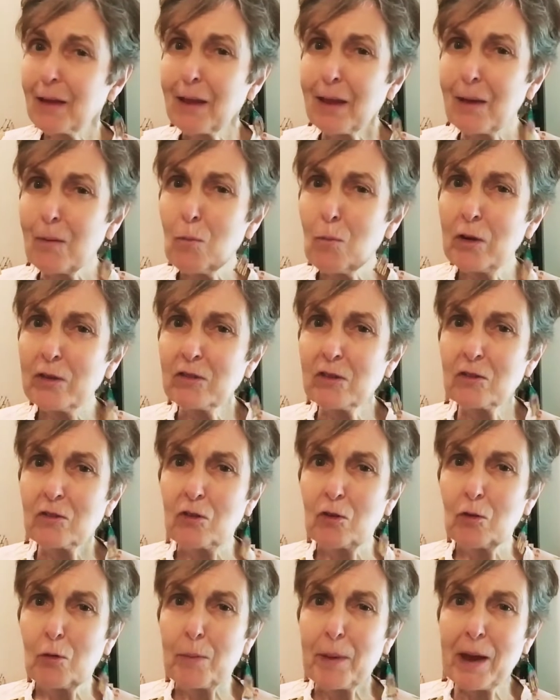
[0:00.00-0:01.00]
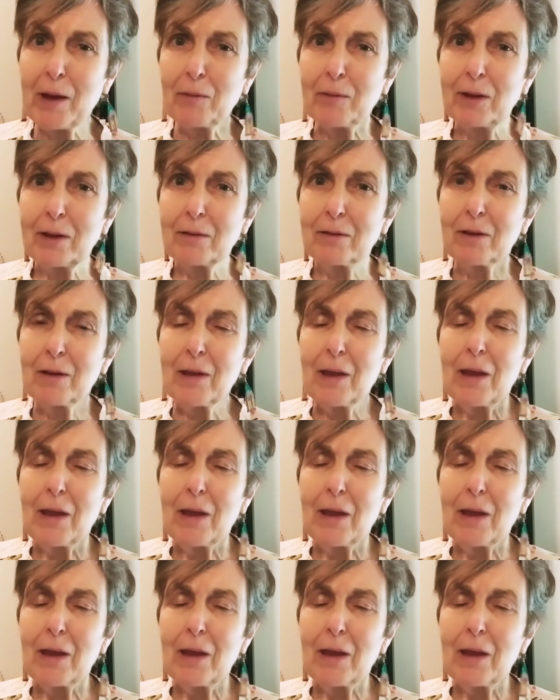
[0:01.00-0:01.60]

and what to do about it.